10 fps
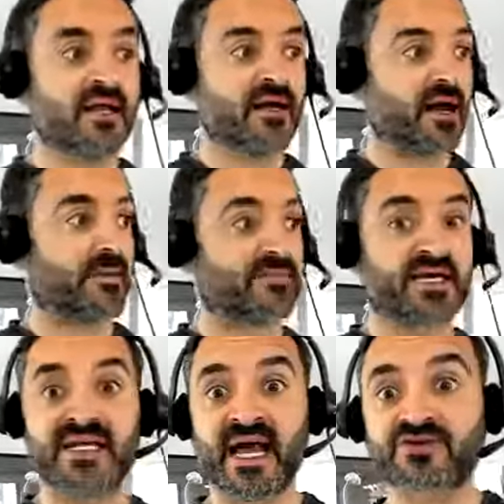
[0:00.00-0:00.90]
I'm
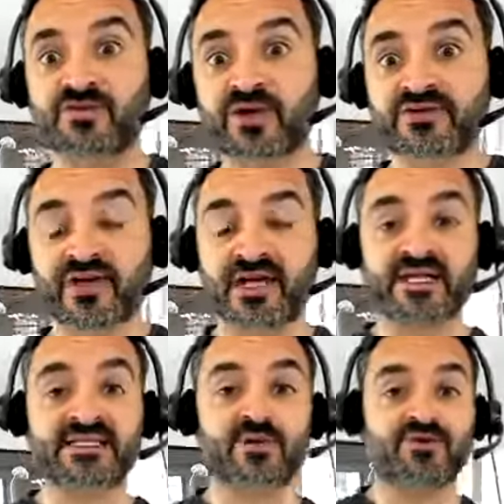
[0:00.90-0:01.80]
connect with,
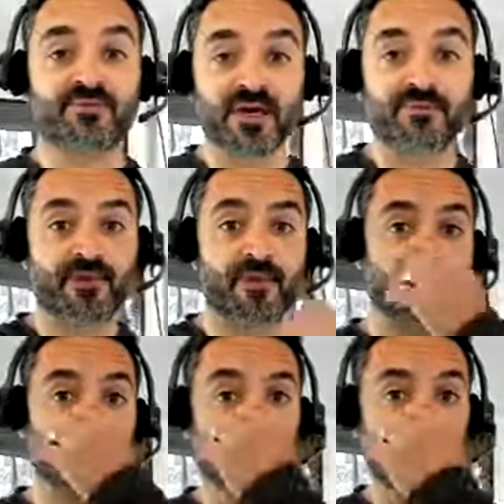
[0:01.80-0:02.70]
connecting with
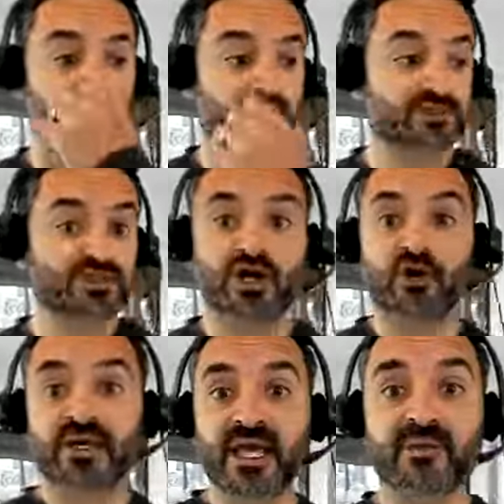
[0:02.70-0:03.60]
people, uh,
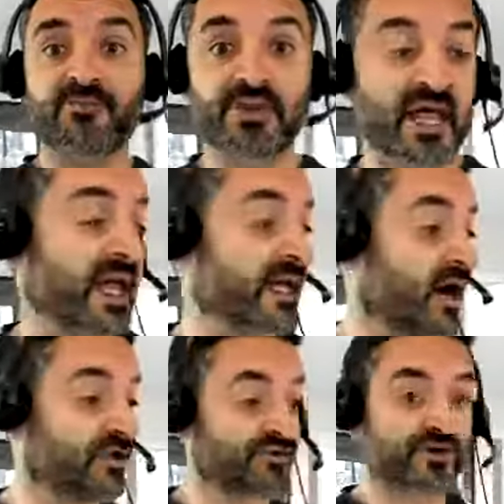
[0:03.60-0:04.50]
joking, playing.
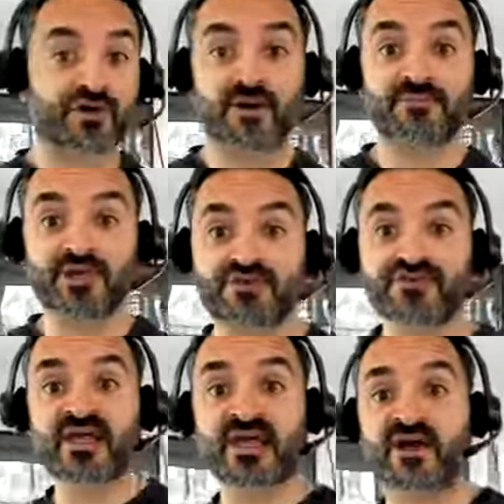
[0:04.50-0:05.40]
I'll turn on
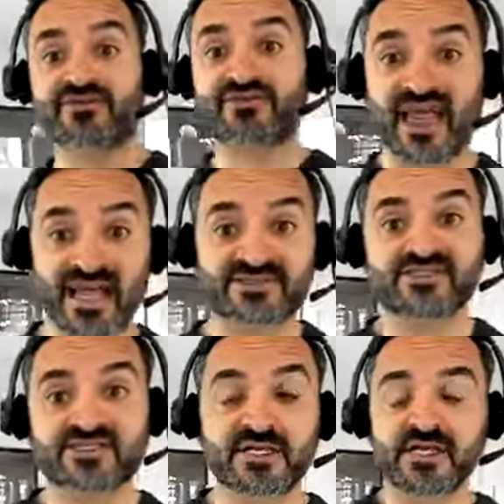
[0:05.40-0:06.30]
music and I'll
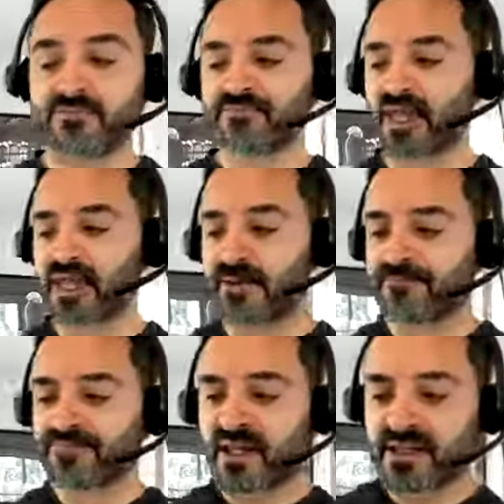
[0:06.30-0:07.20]
dance. Like
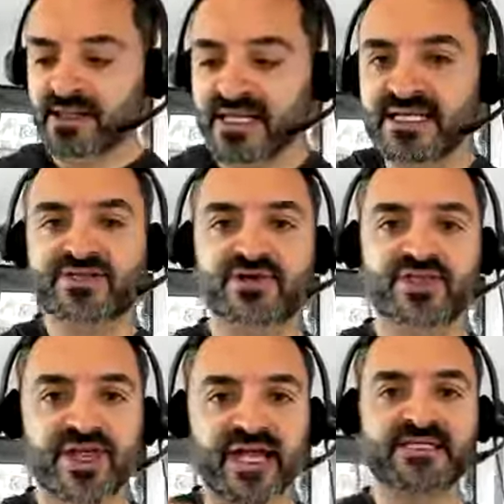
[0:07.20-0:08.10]
these are
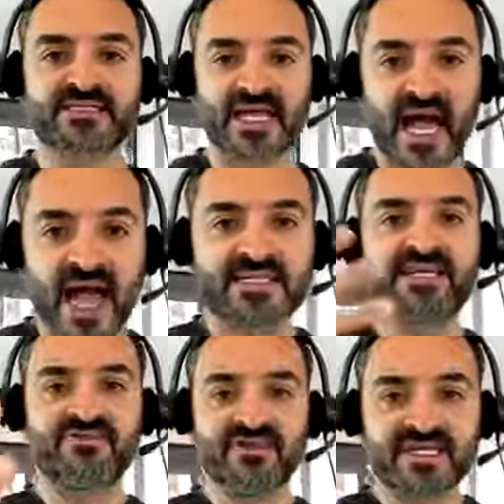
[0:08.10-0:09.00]
things, the
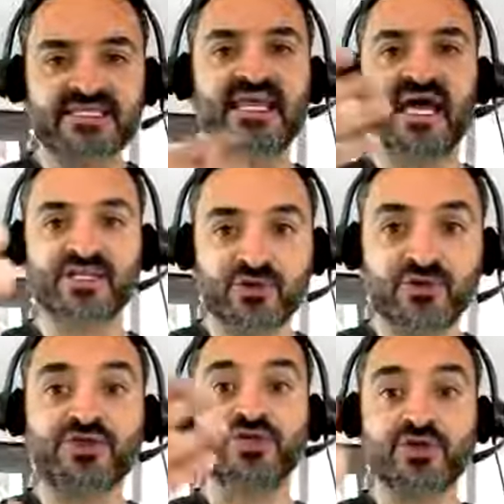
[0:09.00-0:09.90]
activities that you
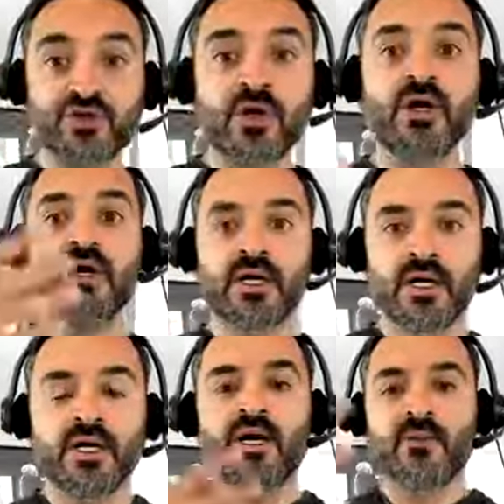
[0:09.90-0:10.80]
do
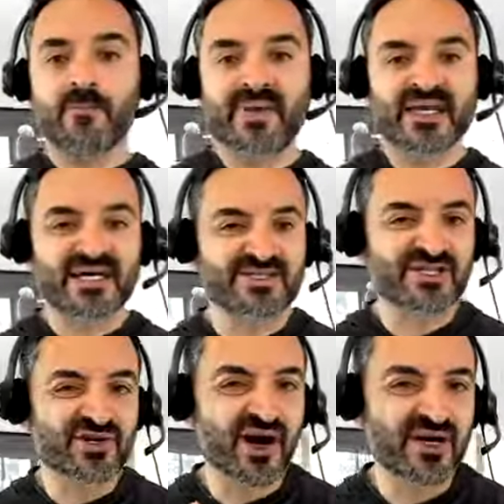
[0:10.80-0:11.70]
because
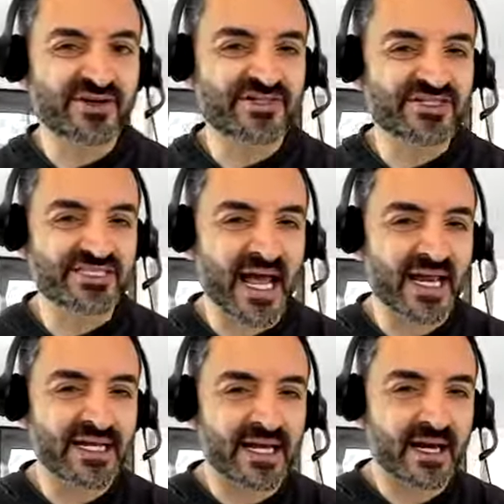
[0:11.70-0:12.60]
your
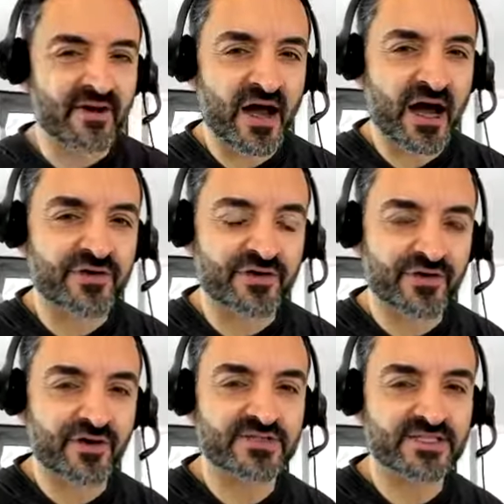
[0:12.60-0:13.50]
understanding of how your
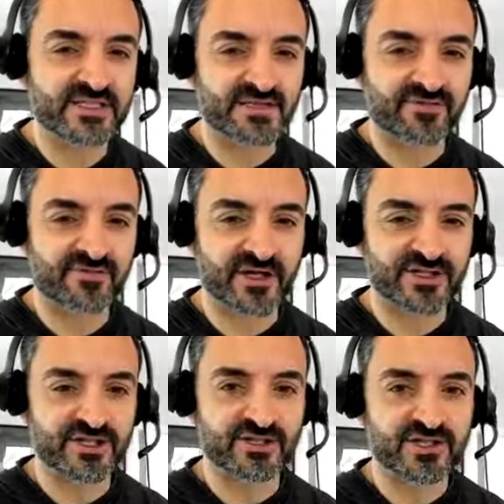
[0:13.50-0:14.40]
nervous system
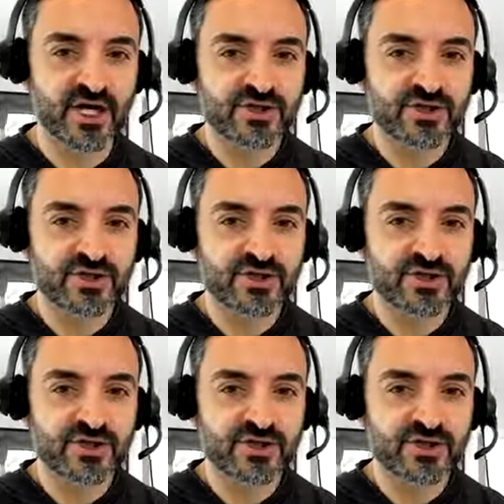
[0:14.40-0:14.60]
functions.